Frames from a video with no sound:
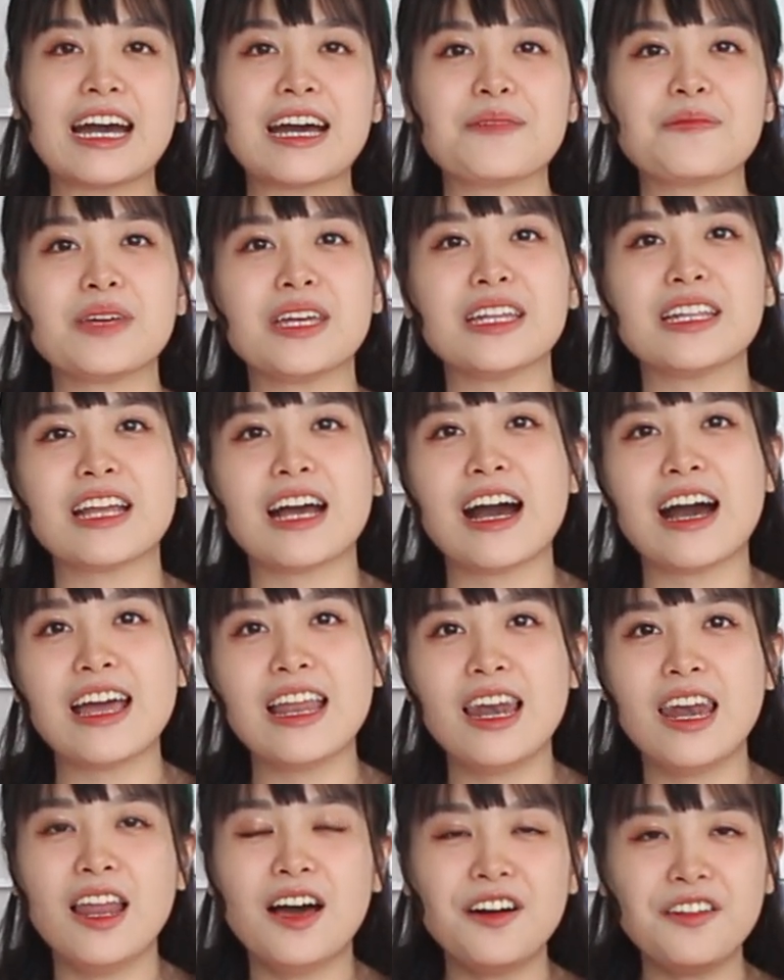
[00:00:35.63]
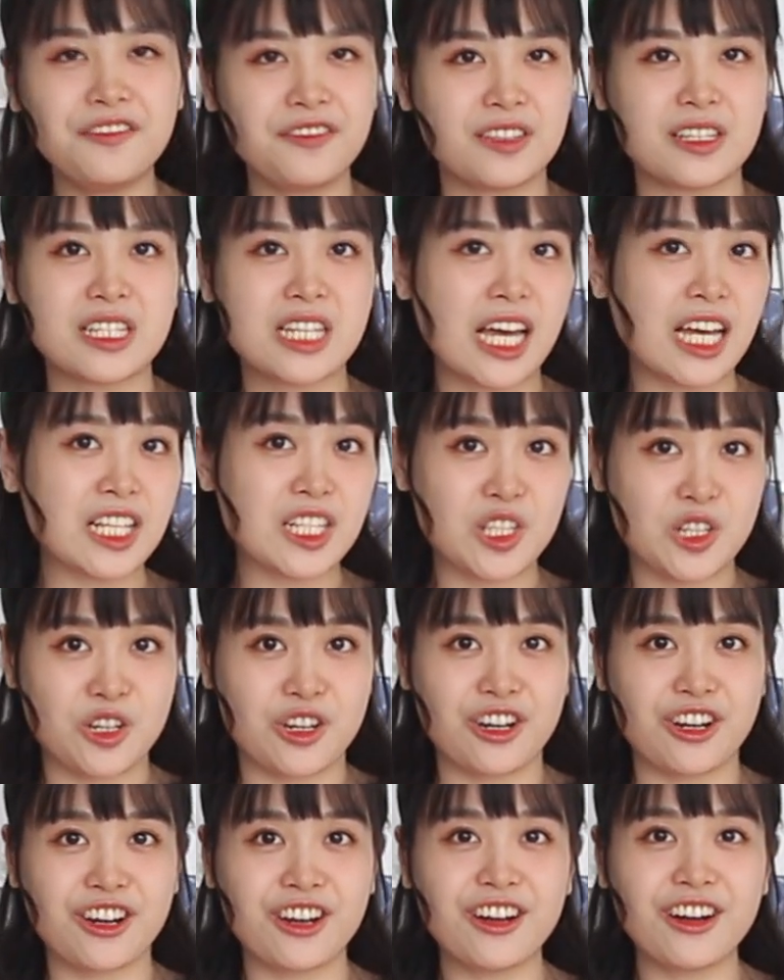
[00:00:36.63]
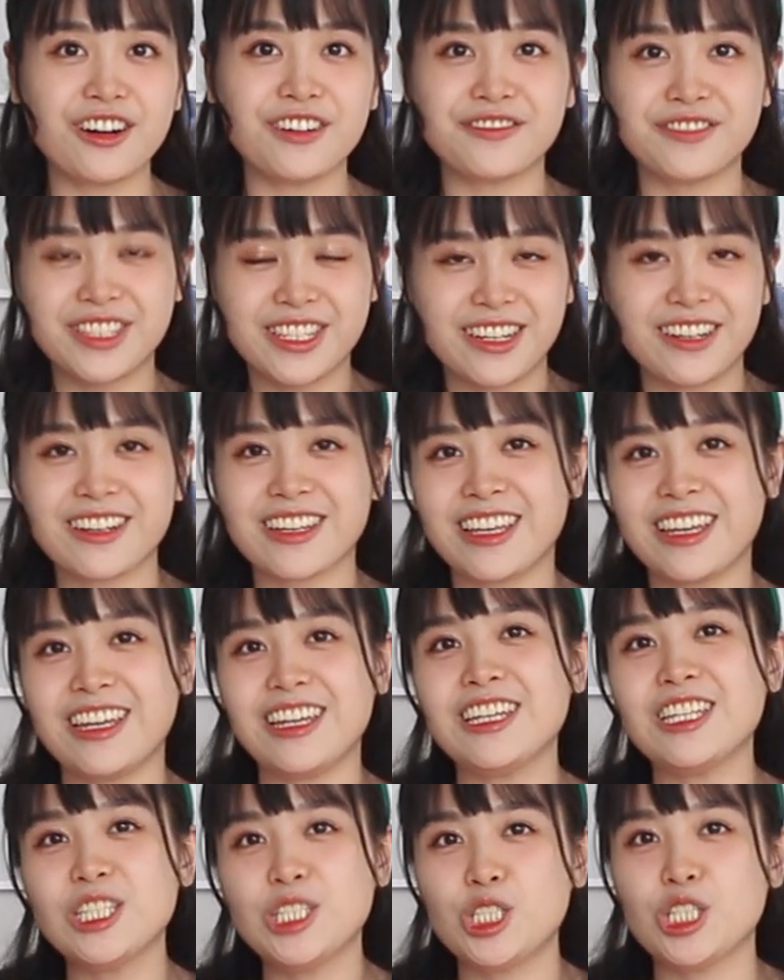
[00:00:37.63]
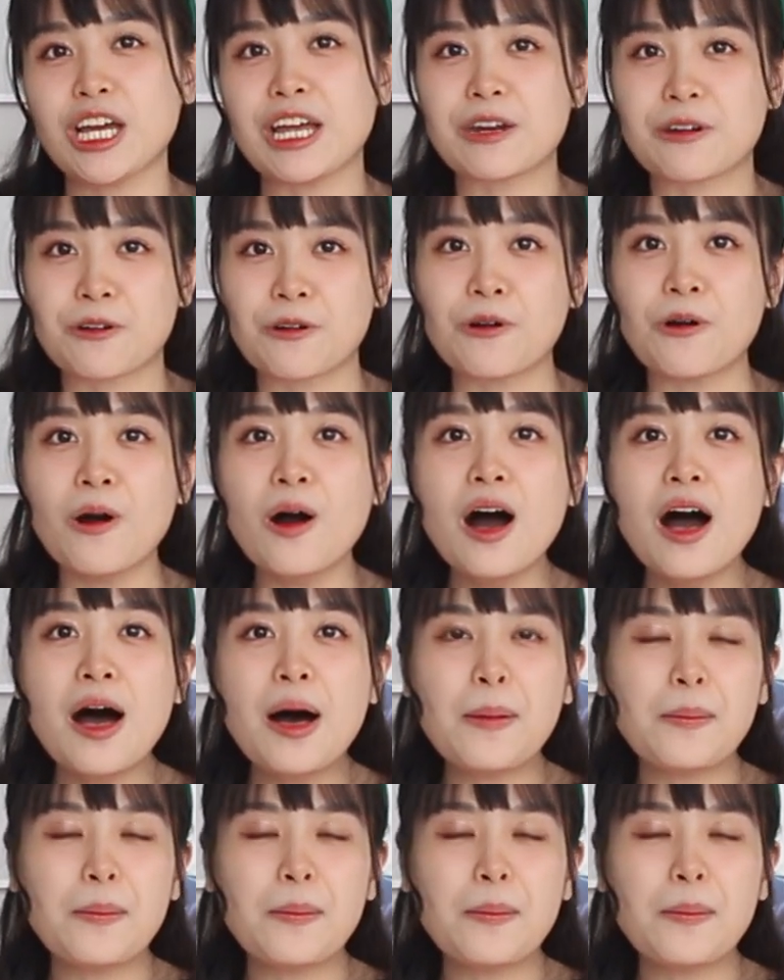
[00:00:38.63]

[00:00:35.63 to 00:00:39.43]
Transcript: I mean, I love the texture of turkey in general,